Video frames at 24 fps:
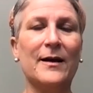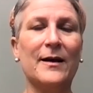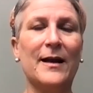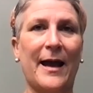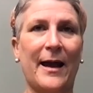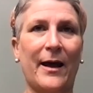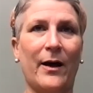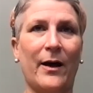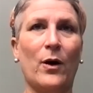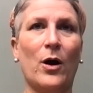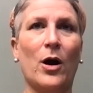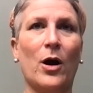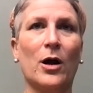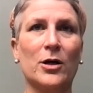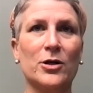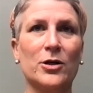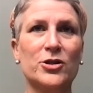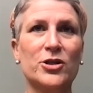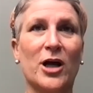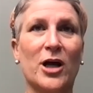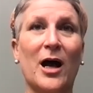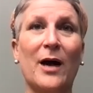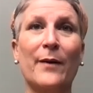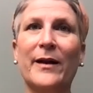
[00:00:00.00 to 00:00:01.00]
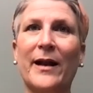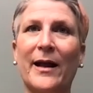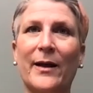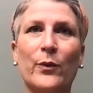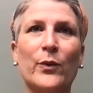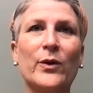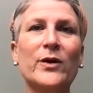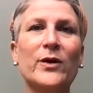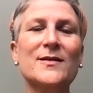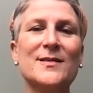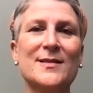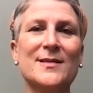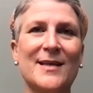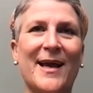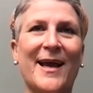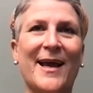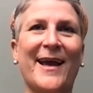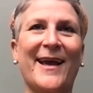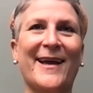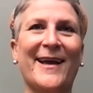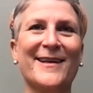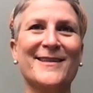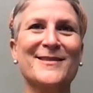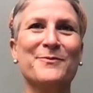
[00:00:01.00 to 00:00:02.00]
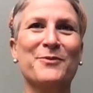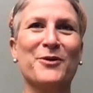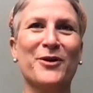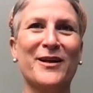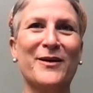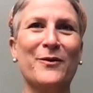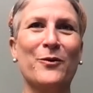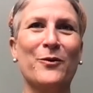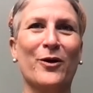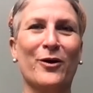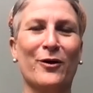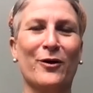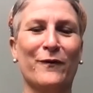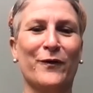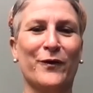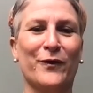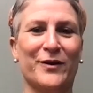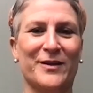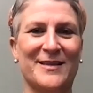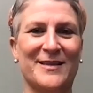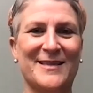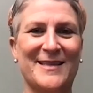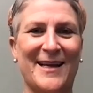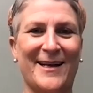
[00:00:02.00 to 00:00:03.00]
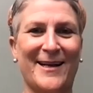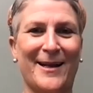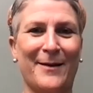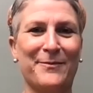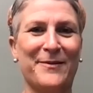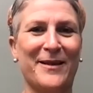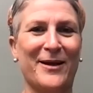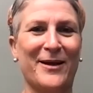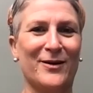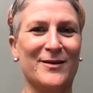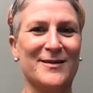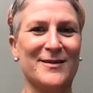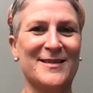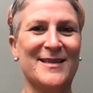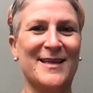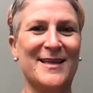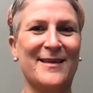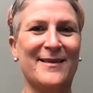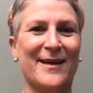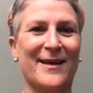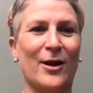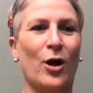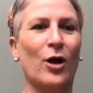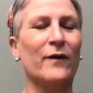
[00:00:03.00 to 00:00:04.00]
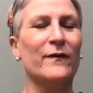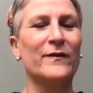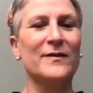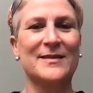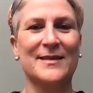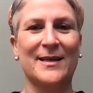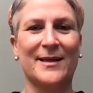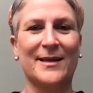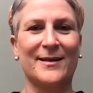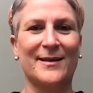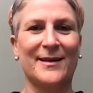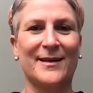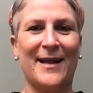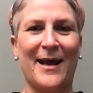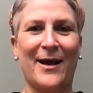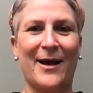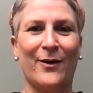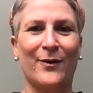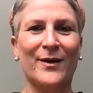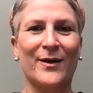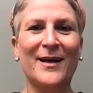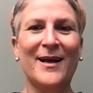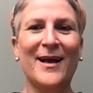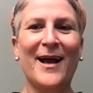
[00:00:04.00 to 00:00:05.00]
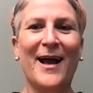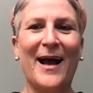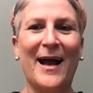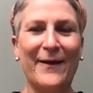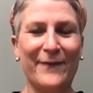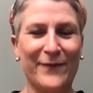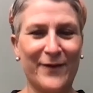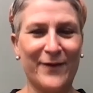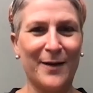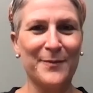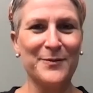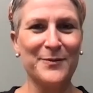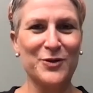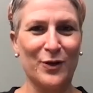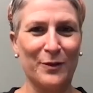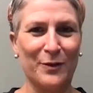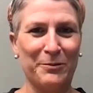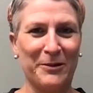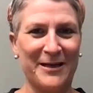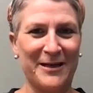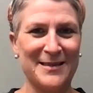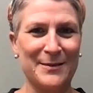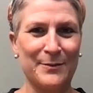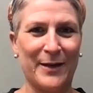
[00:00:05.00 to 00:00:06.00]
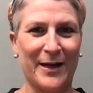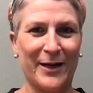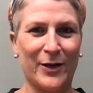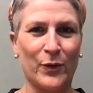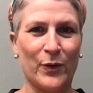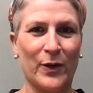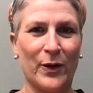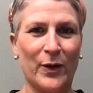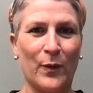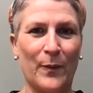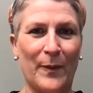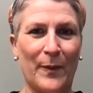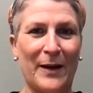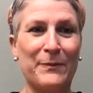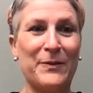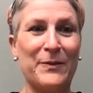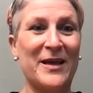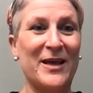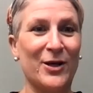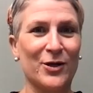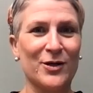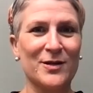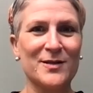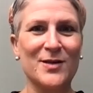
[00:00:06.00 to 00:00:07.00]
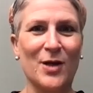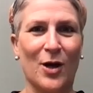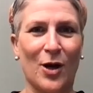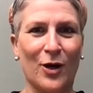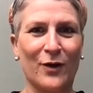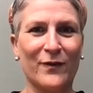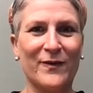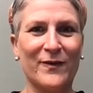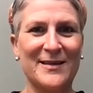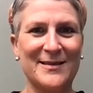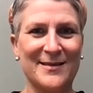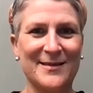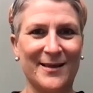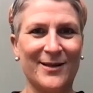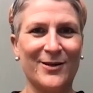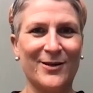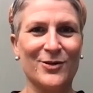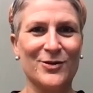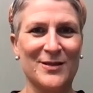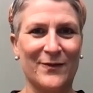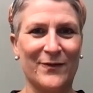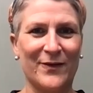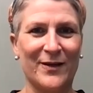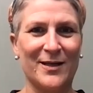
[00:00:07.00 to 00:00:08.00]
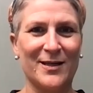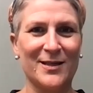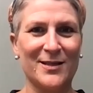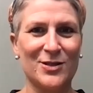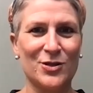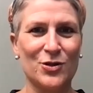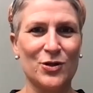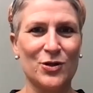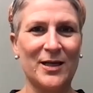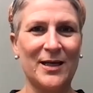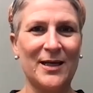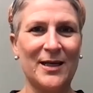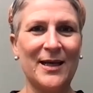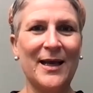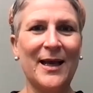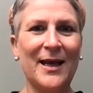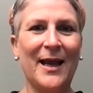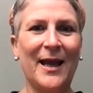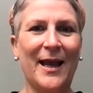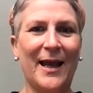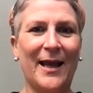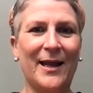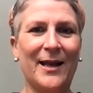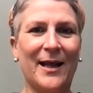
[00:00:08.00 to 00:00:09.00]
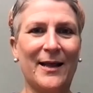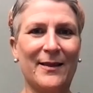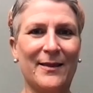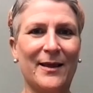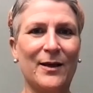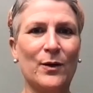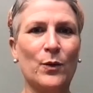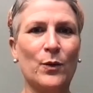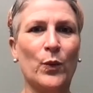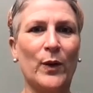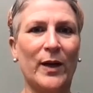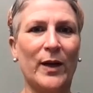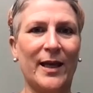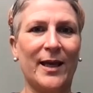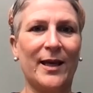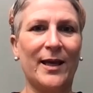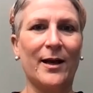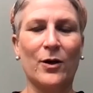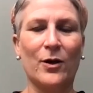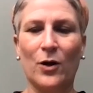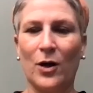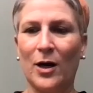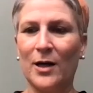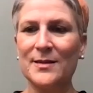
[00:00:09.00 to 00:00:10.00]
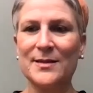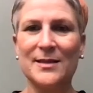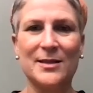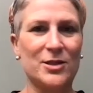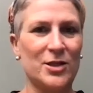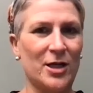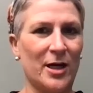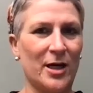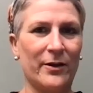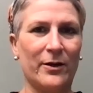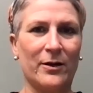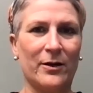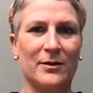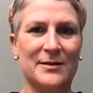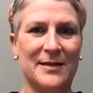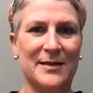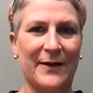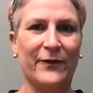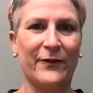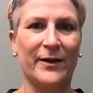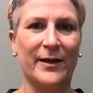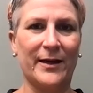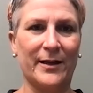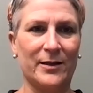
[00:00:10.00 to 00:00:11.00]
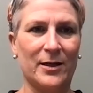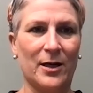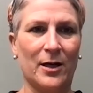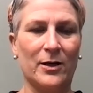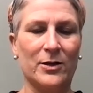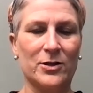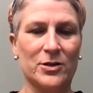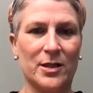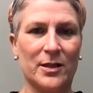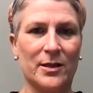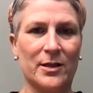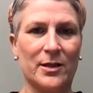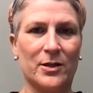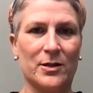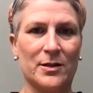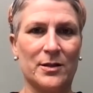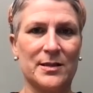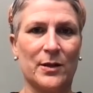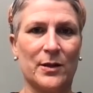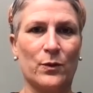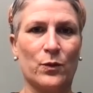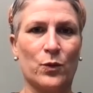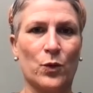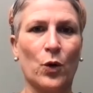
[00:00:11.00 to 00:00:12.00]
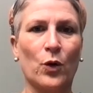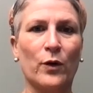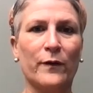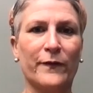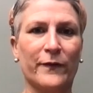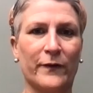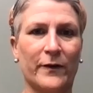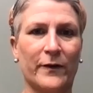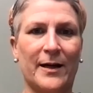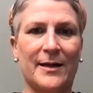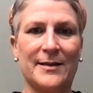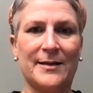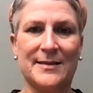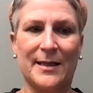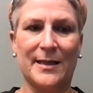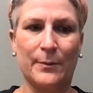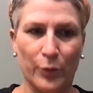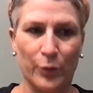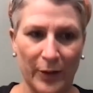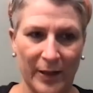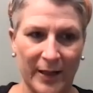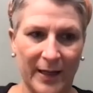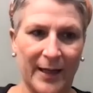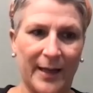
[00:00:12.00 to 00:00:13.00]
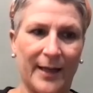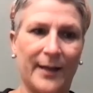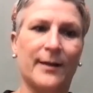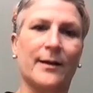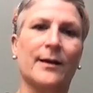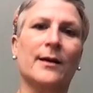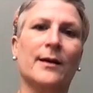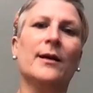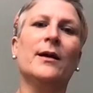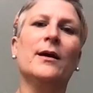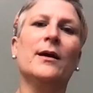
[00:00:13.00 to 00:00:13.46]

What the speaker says: now. Our job, and I will say, it's pretty wonderful to stand up there and see that all of a sudden now I've come to a place in my career where my peers are these leaders of industry. And I think we across each other definitely acknowledge that there is a role for us in bringing